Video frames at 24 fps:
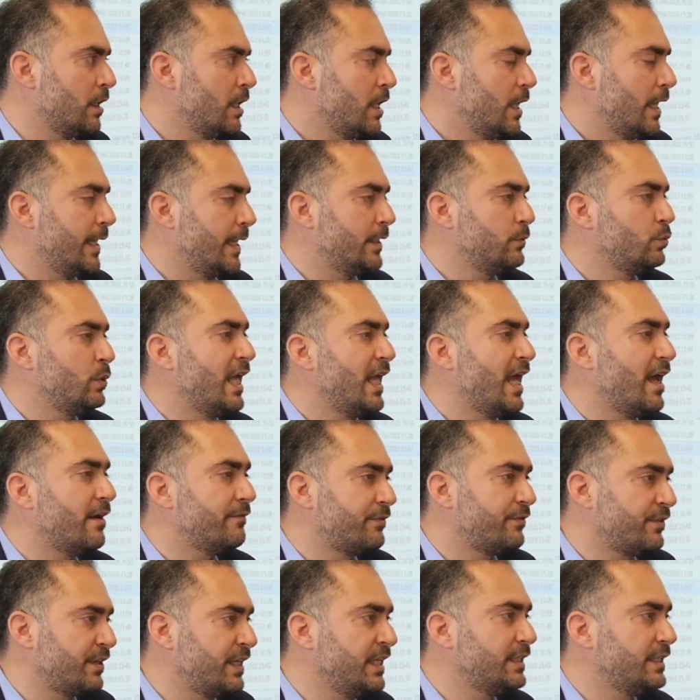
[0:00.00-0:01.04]
and we have
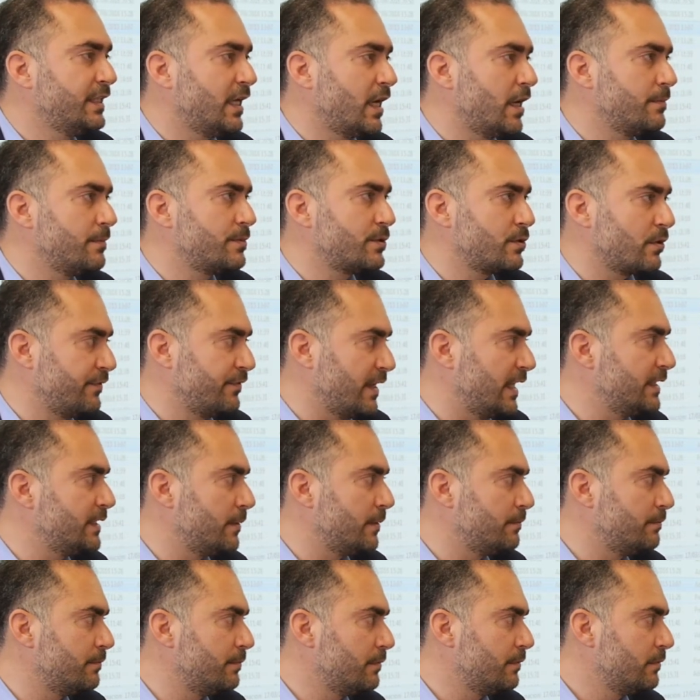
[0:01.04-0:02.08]
three types of
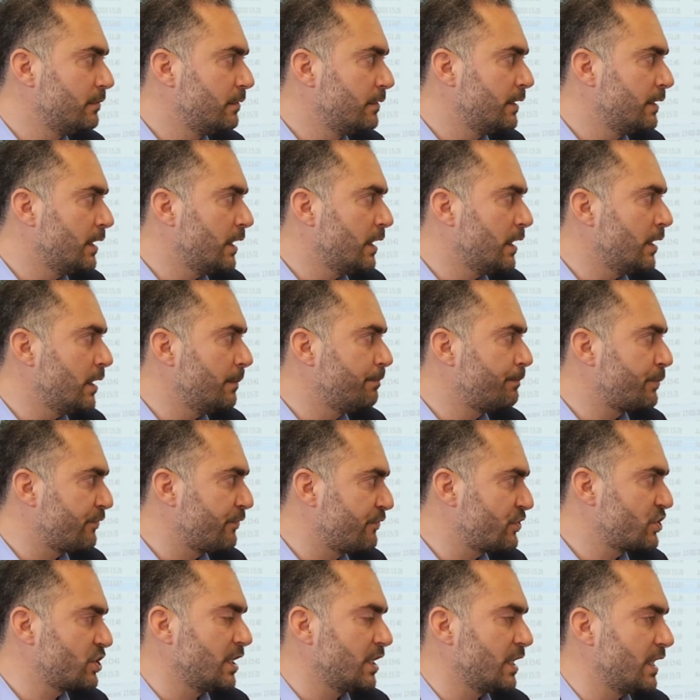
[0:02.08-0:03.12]
adab: the
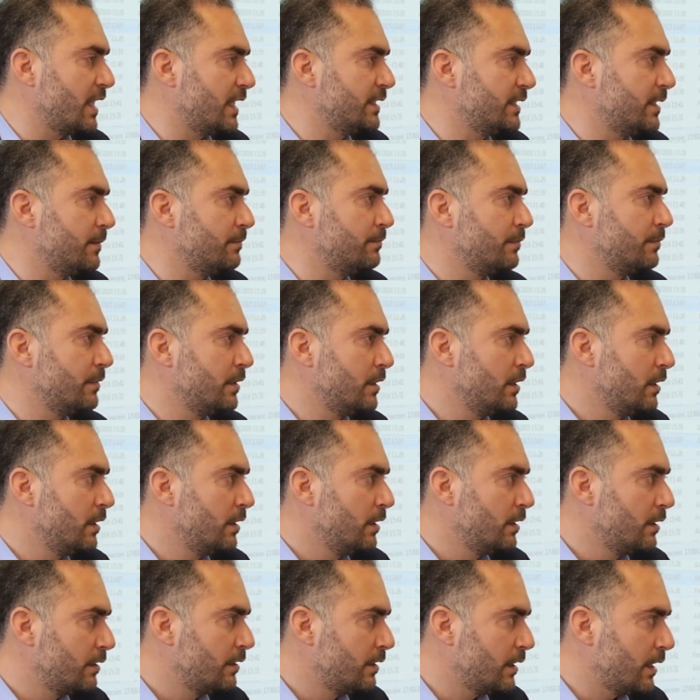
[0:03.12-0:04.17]
professional adab,
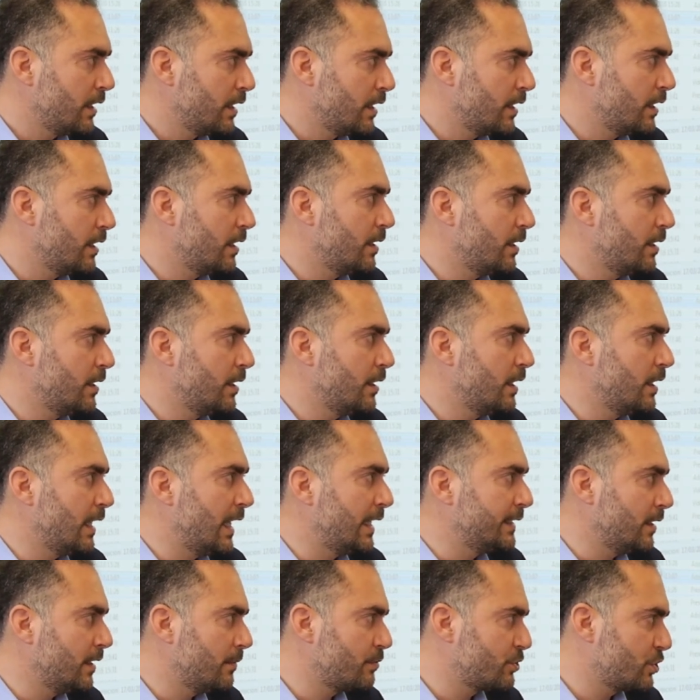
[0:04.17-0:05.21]
the
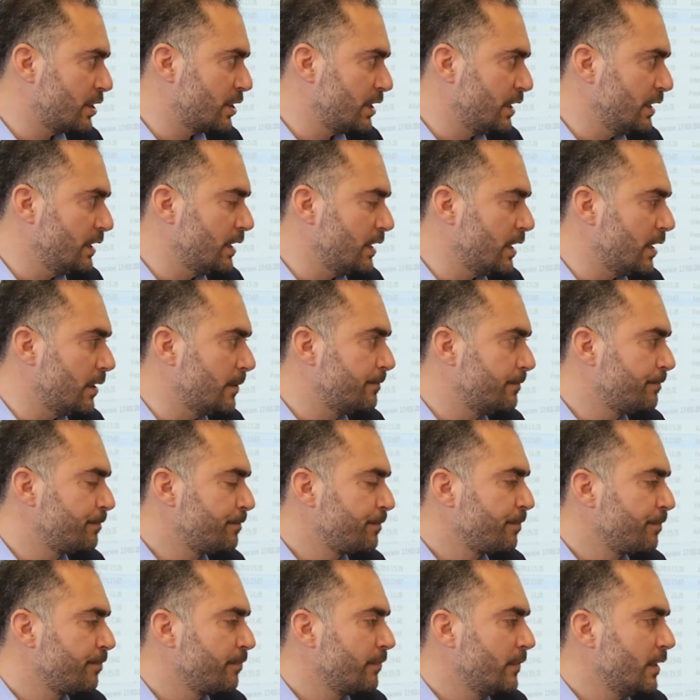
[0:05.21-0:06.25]
adab shar'iyya,
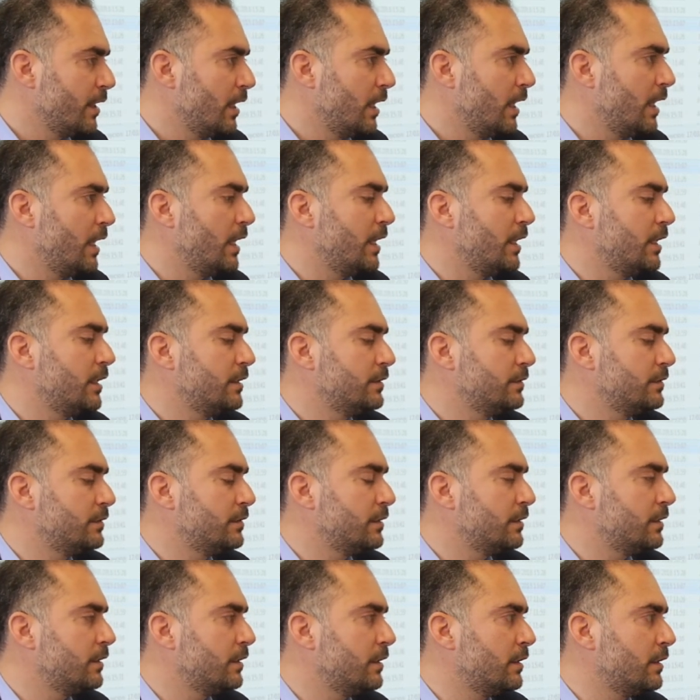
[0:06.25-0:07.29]
and
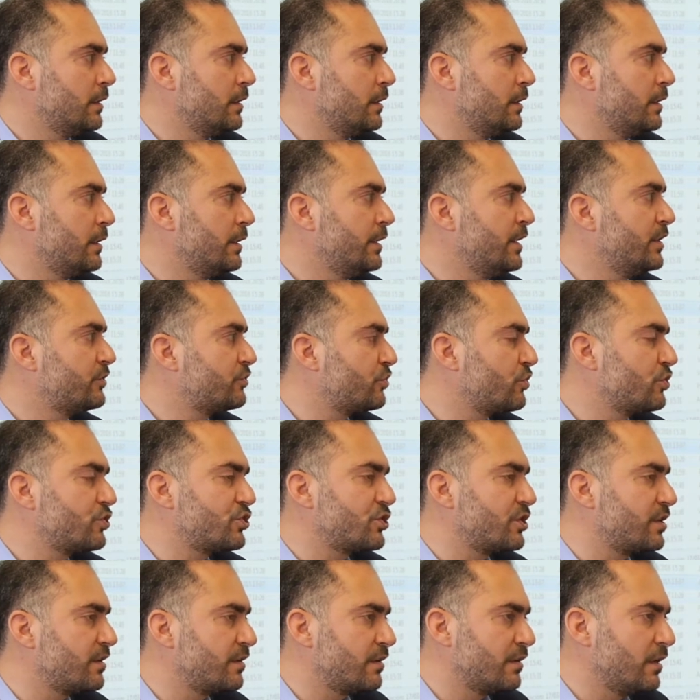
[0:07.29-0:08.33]

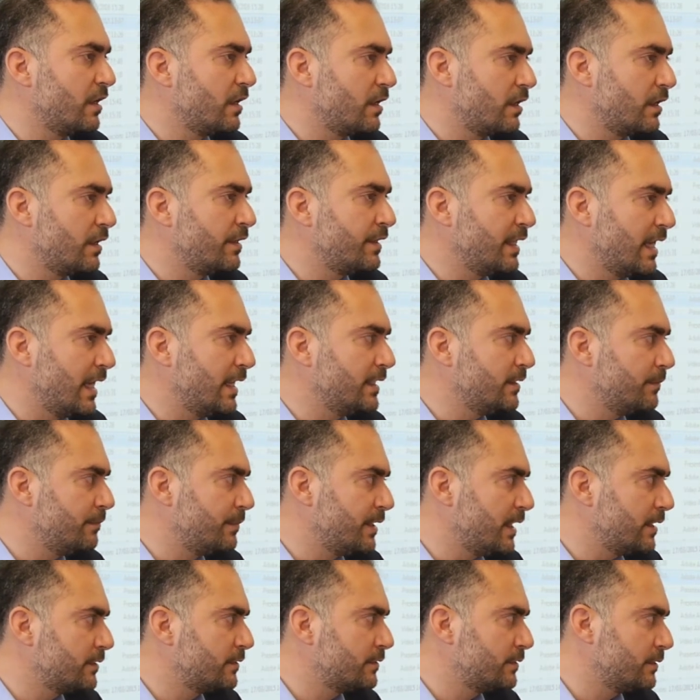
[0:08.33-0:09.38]
literature, the adab
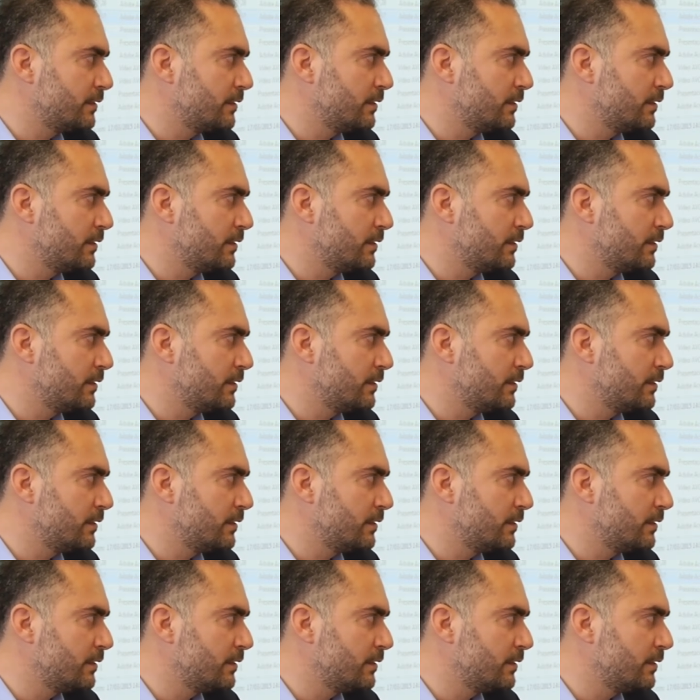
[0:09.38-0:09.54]
that